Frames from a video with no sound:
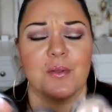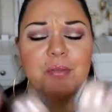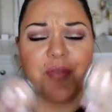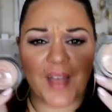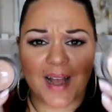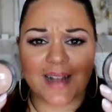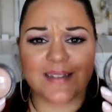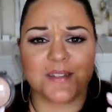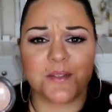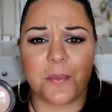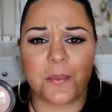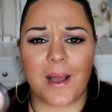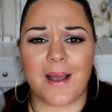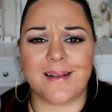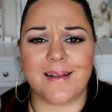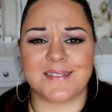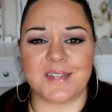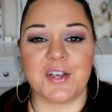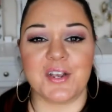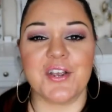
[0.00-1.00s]
That's the
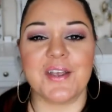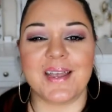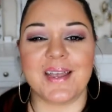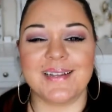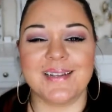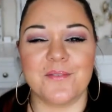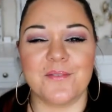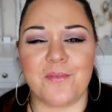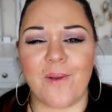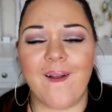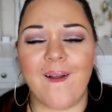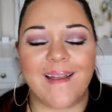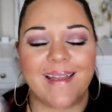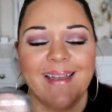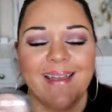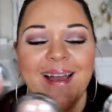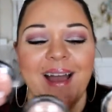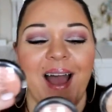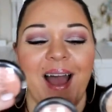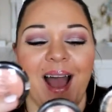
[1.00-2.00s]
word. I couldn't get it
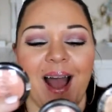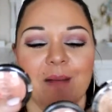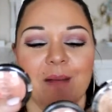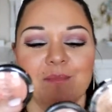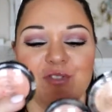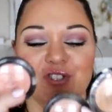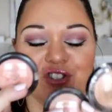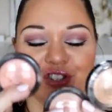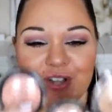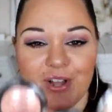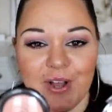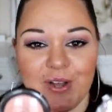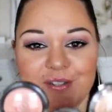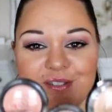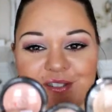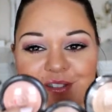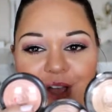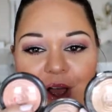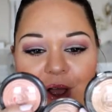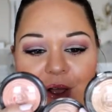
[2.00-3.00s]
right.
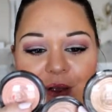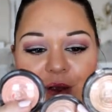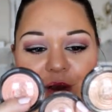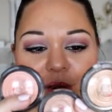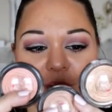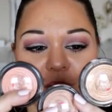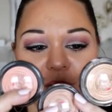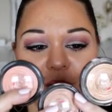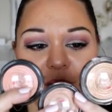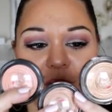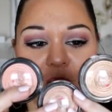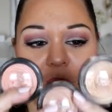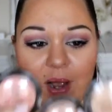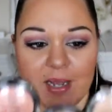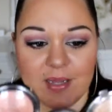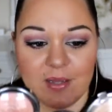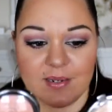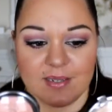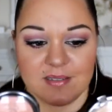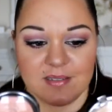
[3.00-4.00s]
Gelato
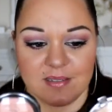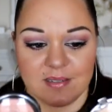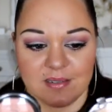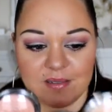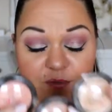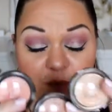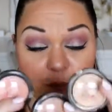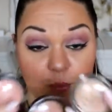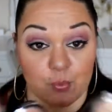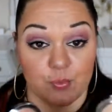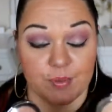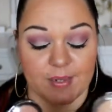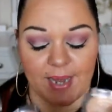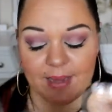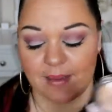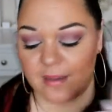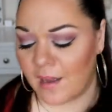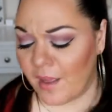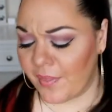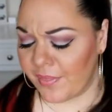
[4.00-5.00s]
highlighters from Laura
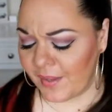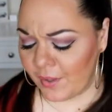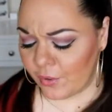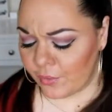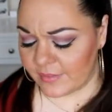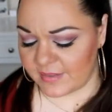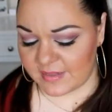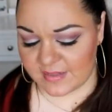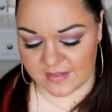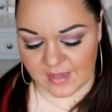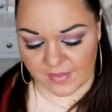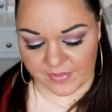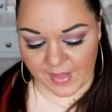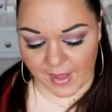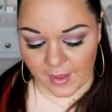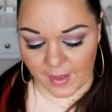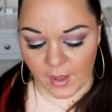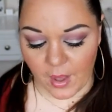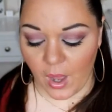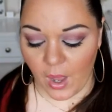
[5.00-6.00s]
Geller. I think I already said
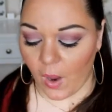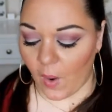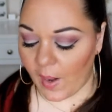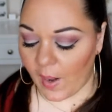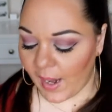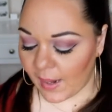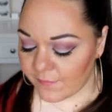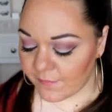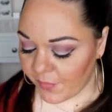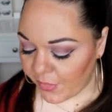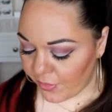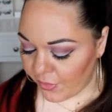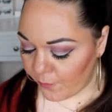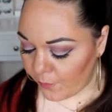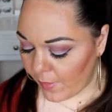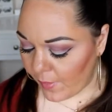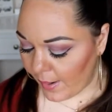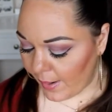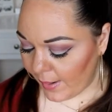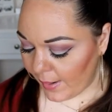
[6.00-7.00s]
that. I have
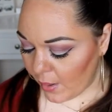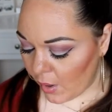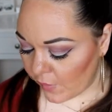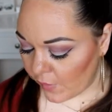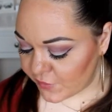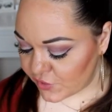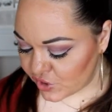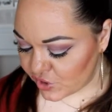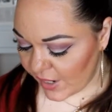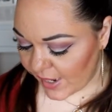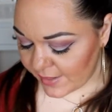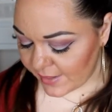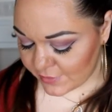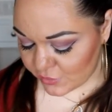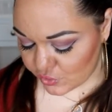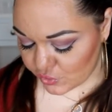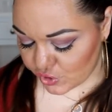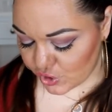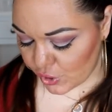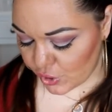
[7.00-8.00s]
three. I've
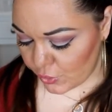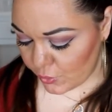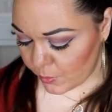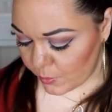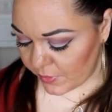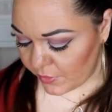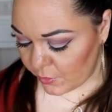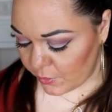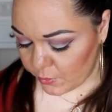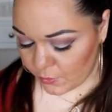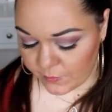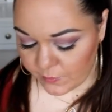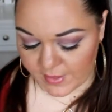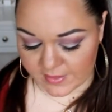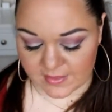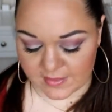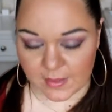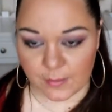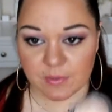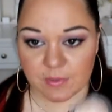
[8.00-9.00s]
shared two with you
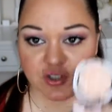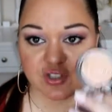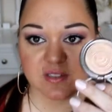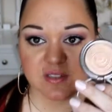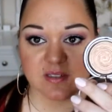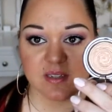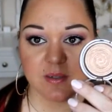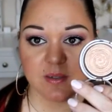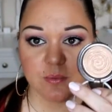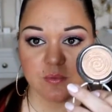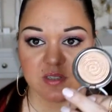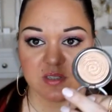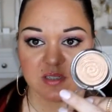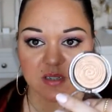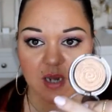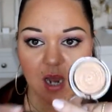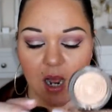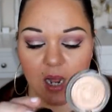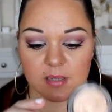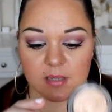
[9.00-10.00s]
already, which is Gilded
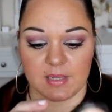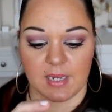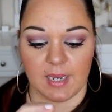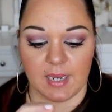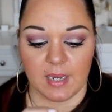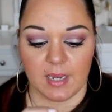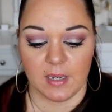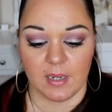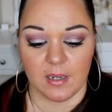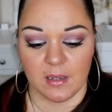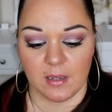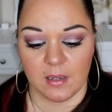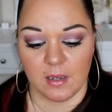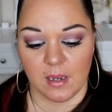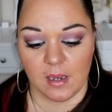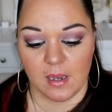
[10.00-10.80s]
Honey